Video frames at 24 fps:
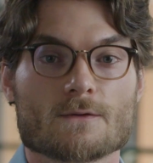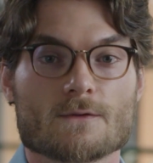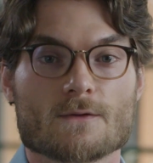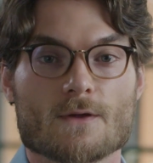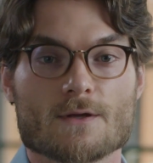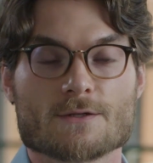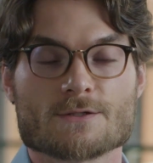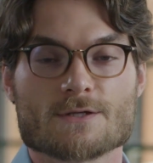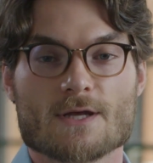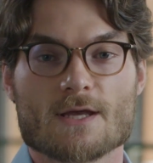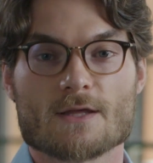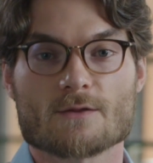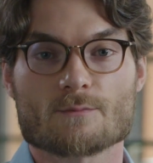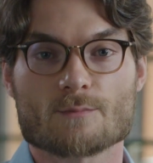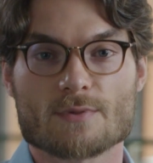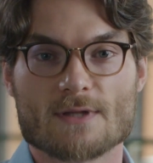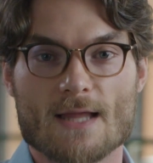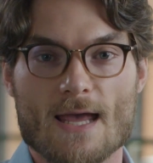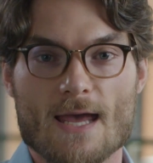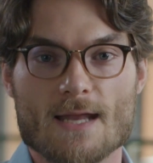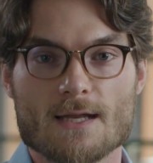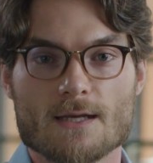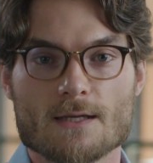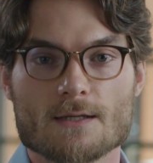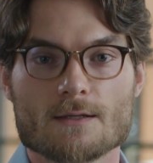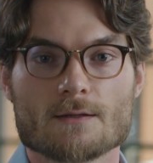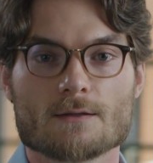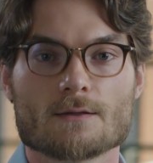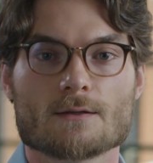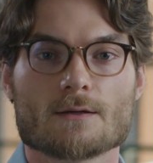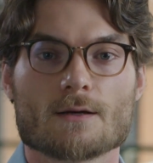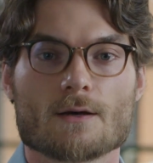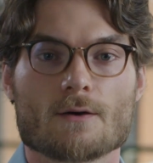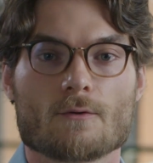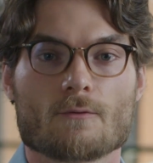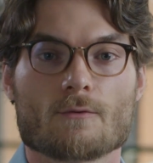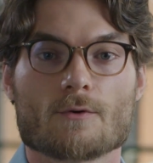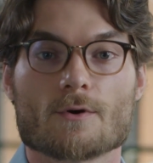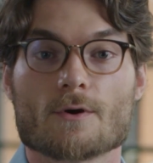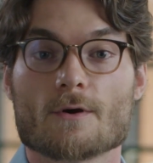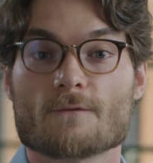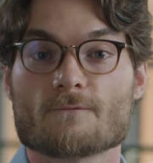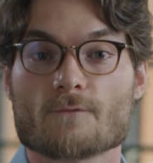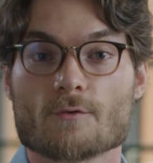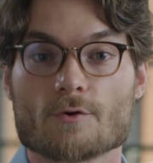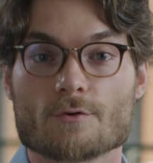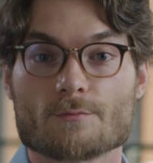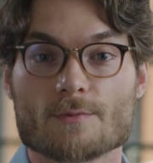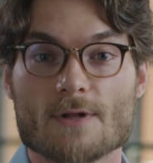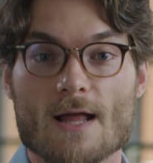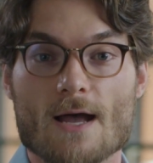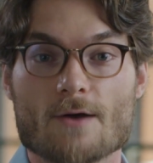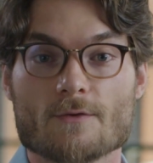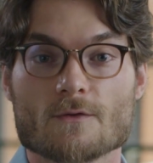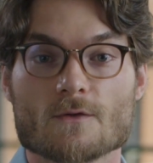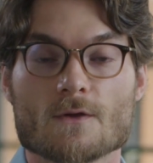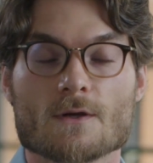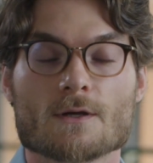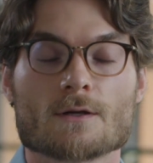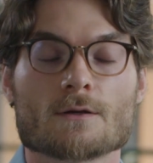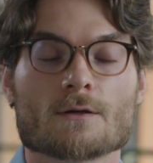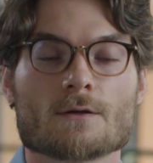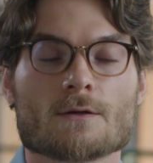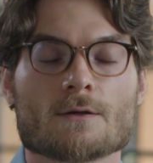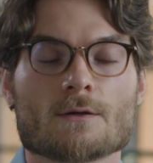such as planning or affordable housing.